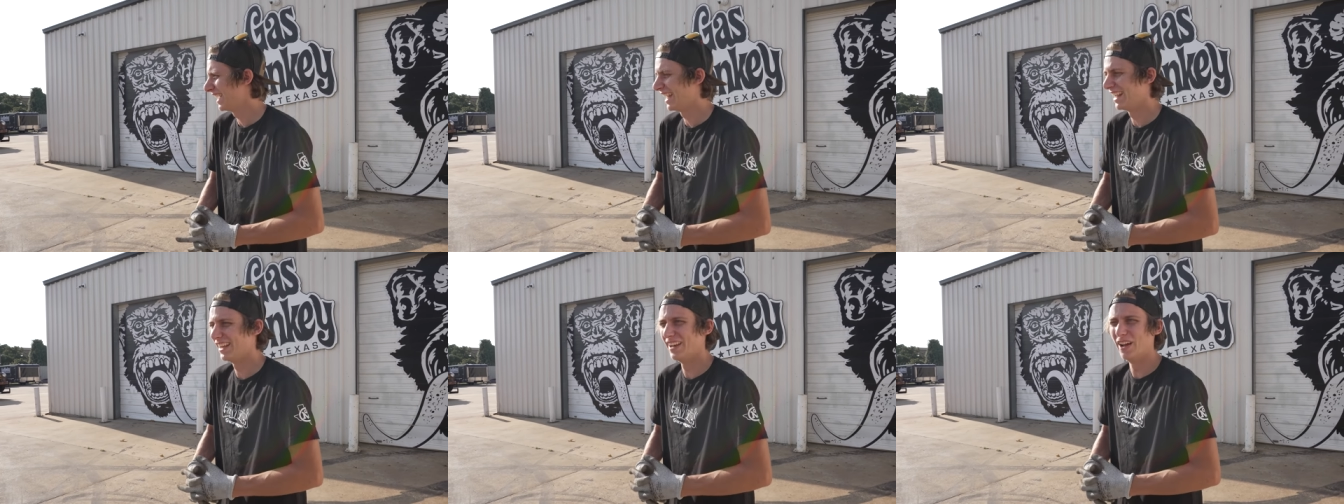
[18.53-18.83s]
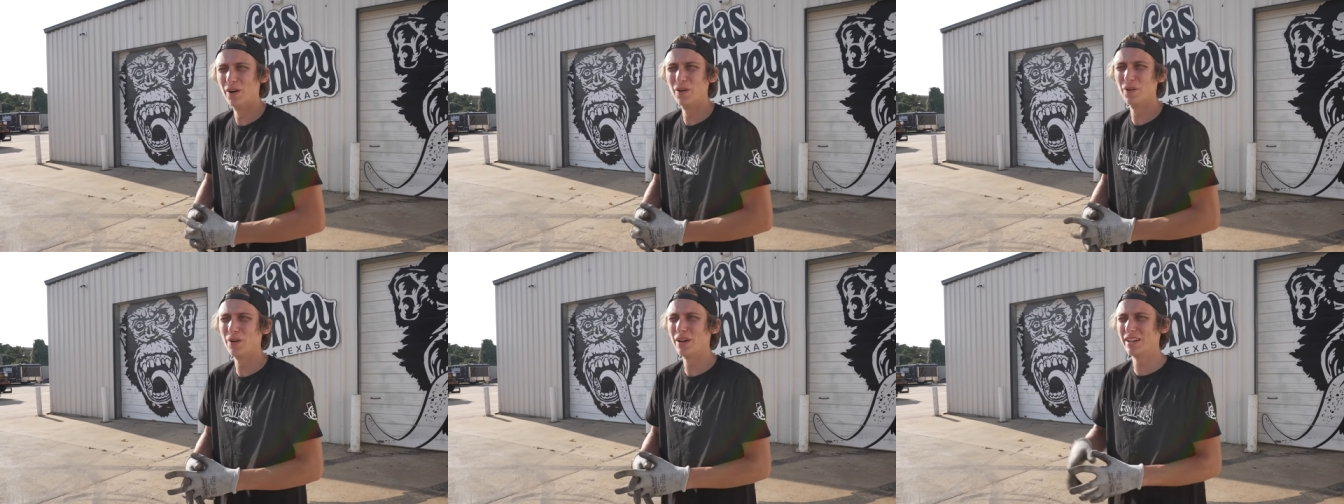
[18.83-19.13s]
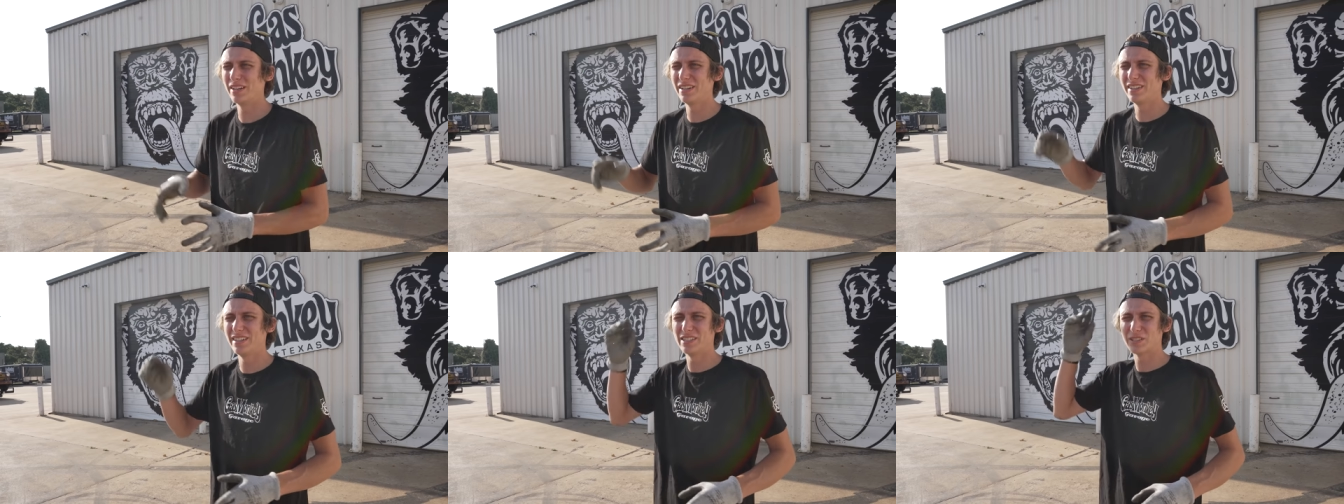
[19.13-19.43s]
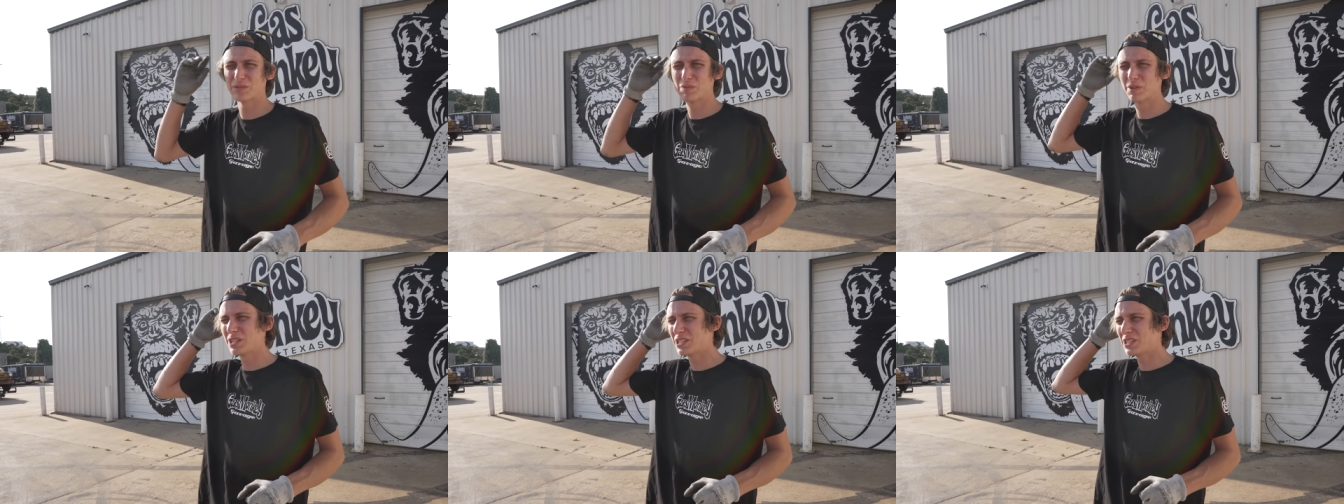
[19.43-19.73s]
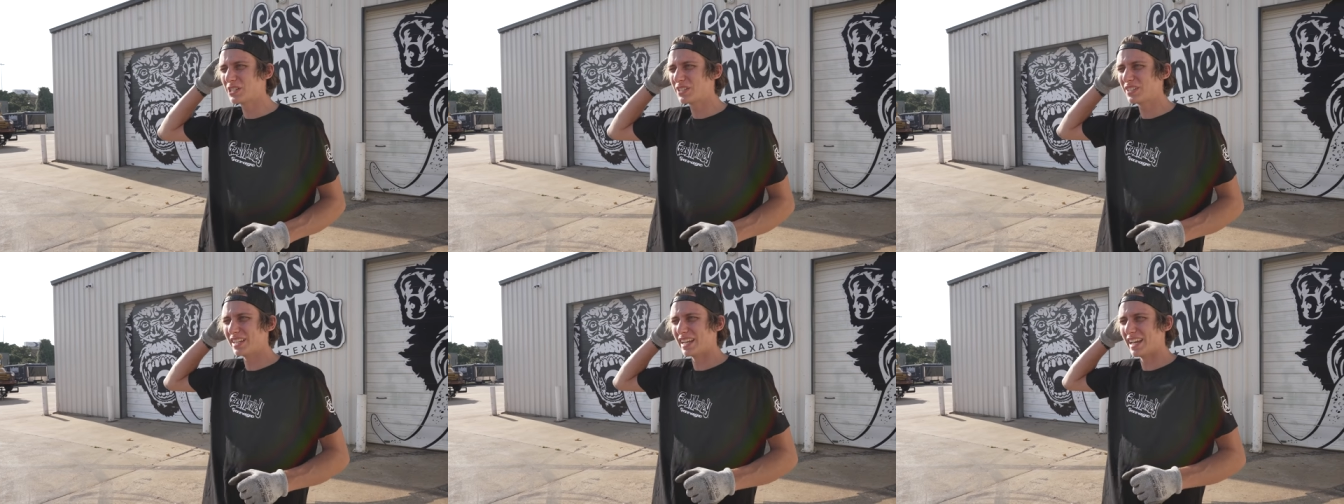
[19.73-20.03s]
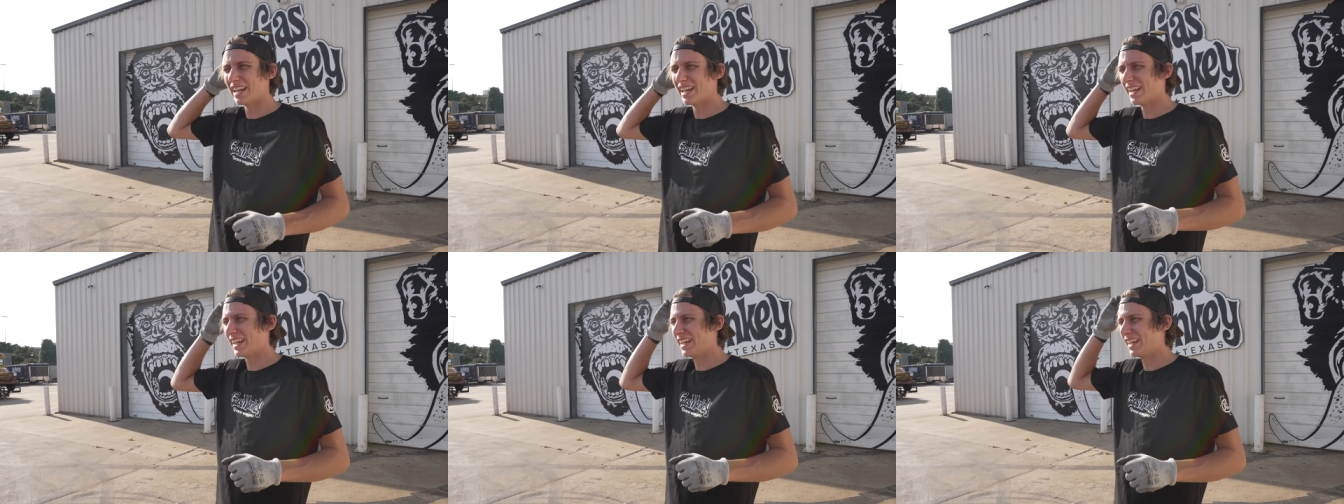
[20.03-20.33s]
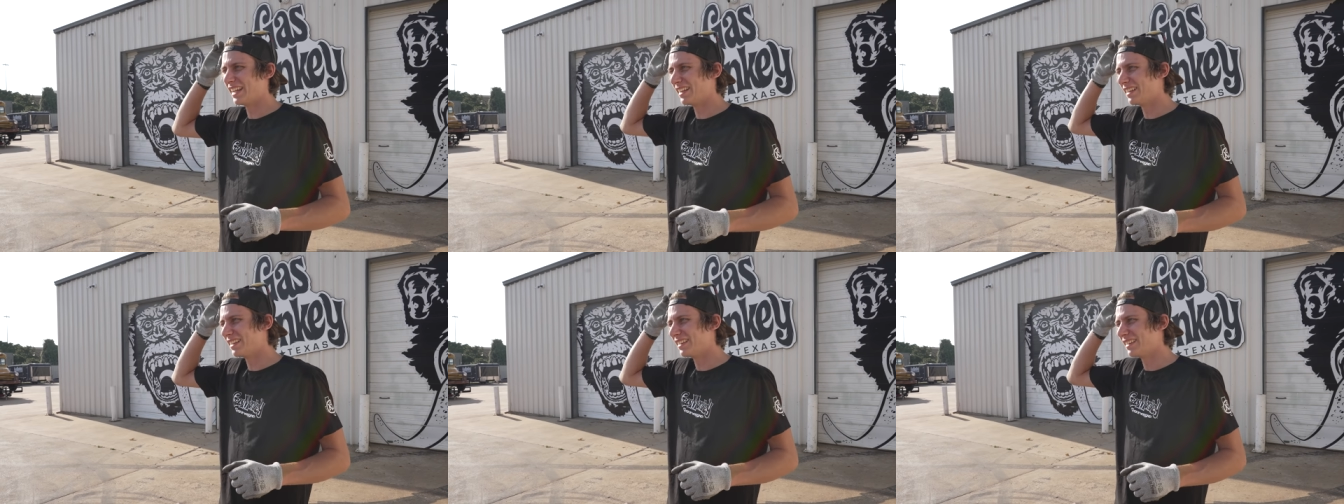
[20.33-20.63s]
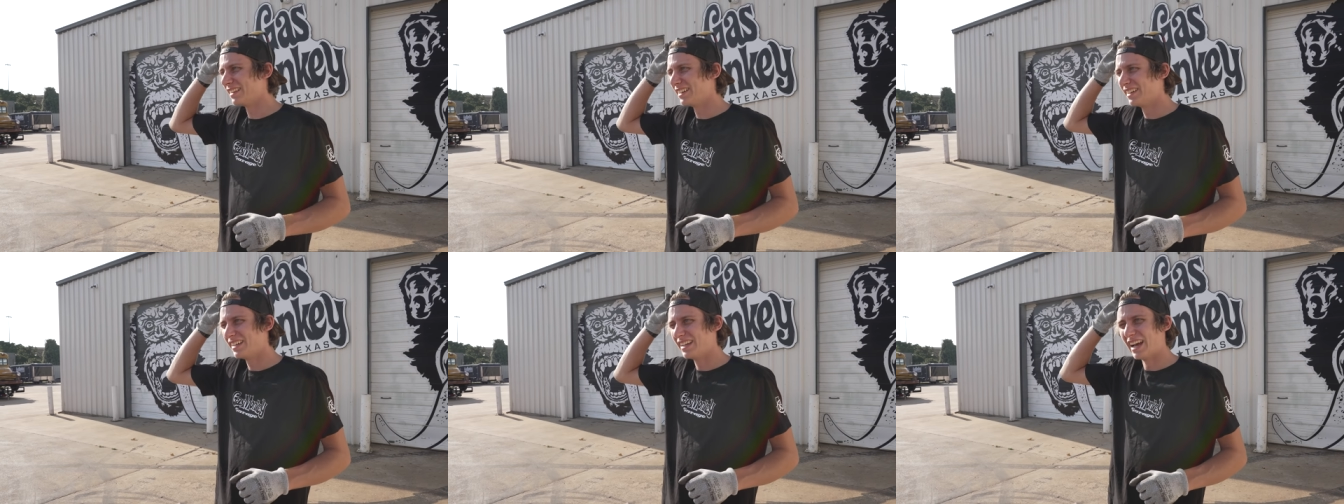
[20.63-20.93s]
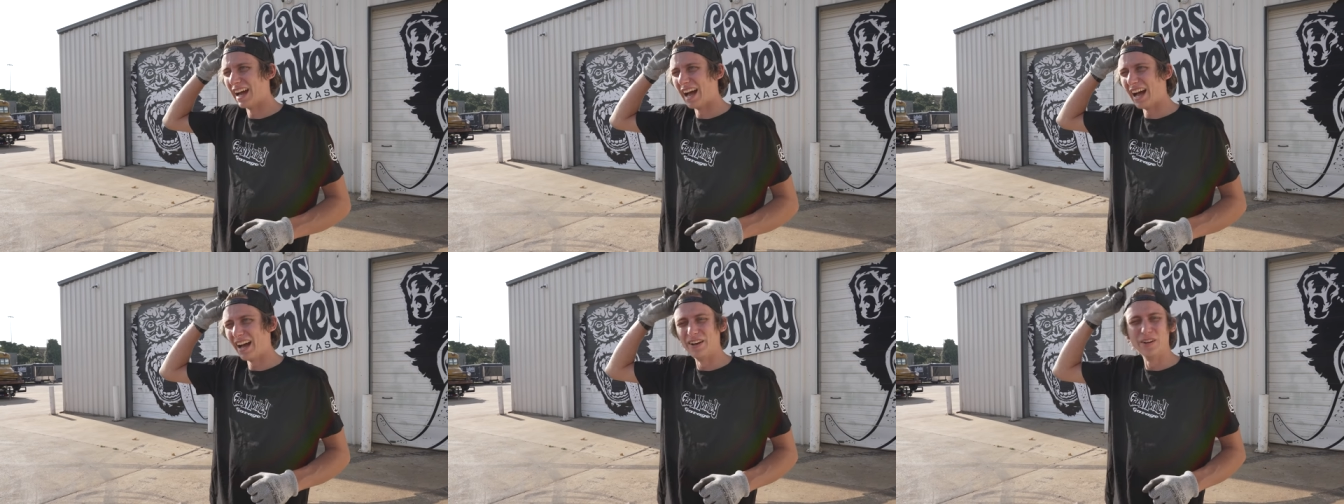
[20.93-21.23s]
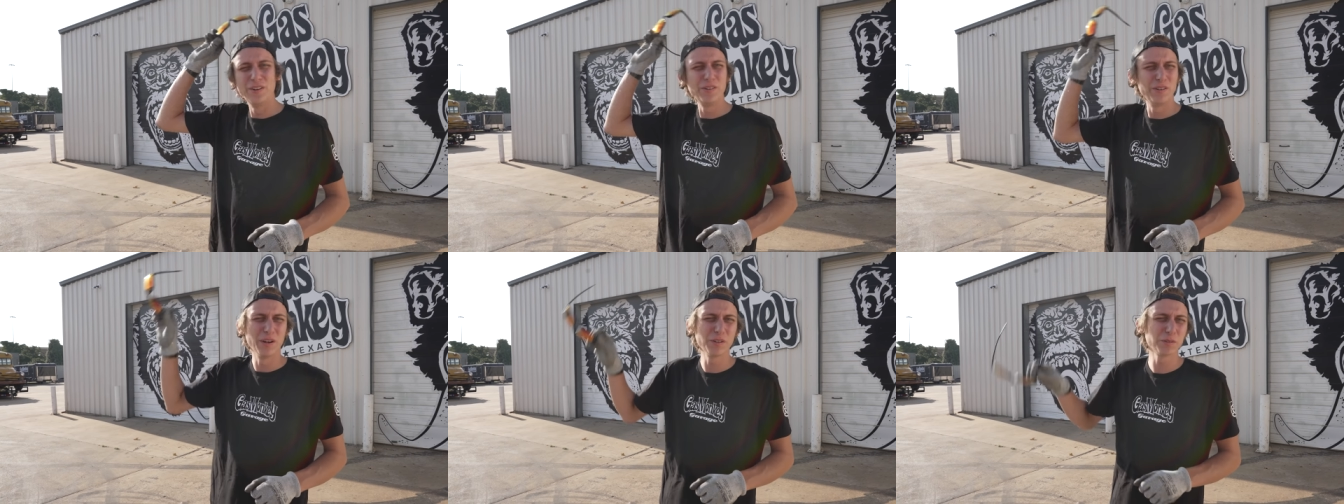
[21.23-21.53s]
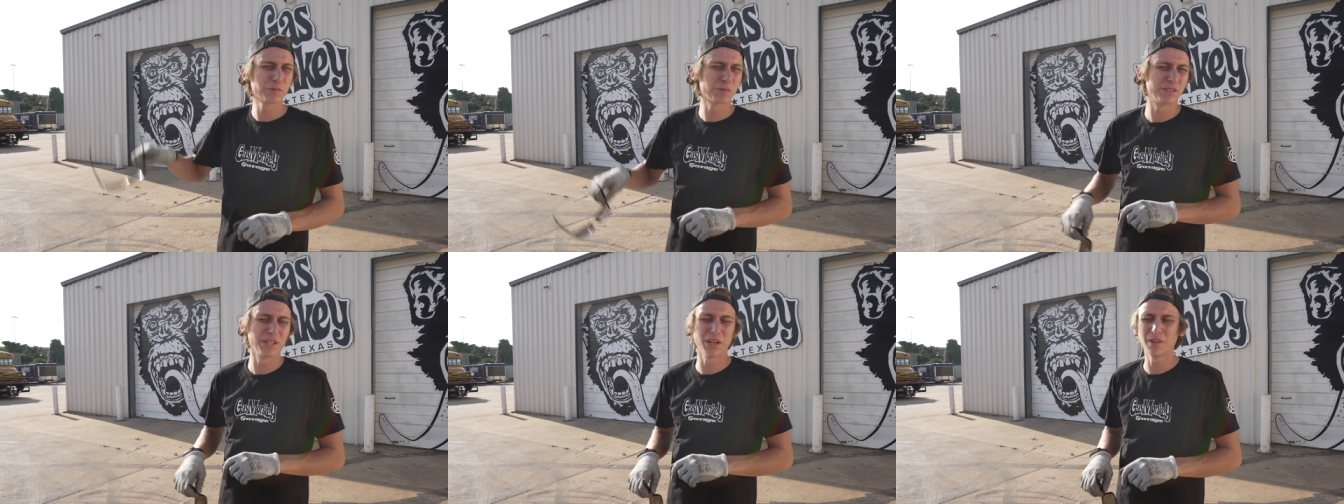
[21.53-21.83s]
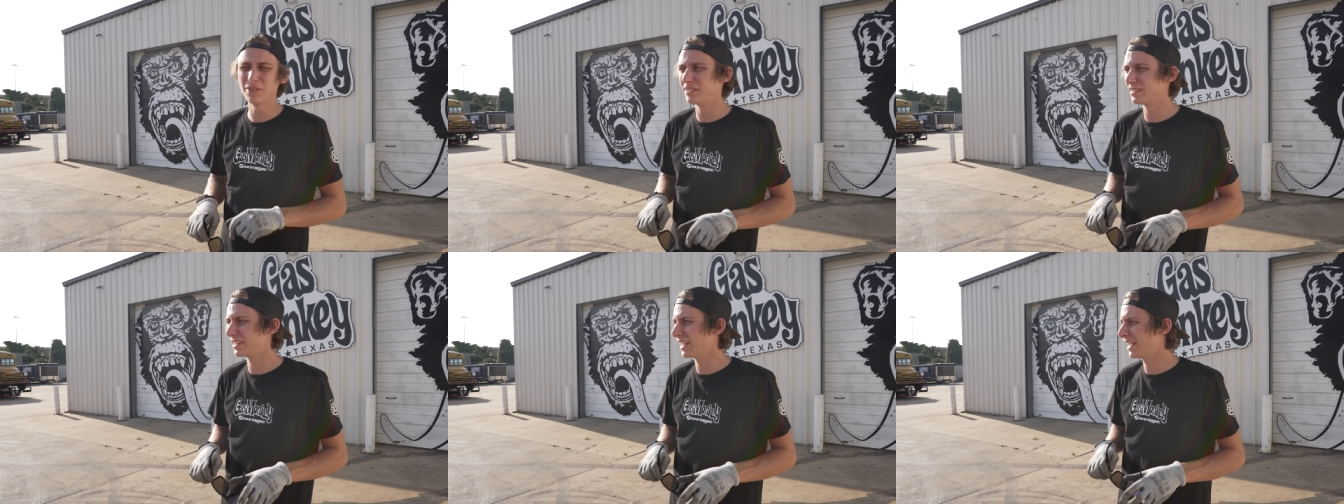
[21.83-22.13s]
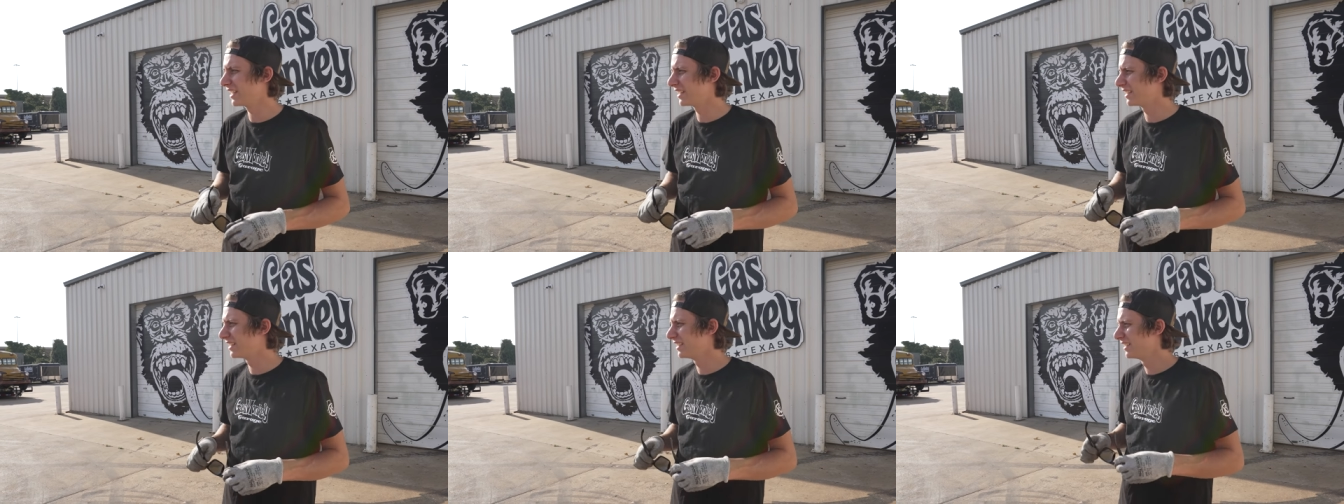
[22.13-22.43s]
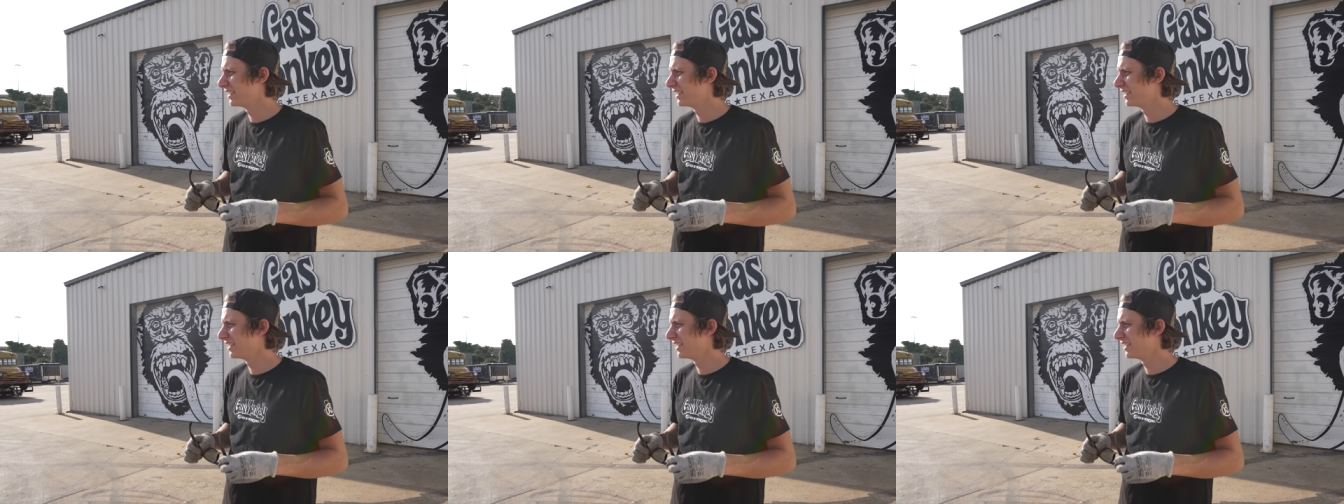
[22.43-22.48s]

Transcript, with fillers: And nowhere is Richard and who knows where Tony's at.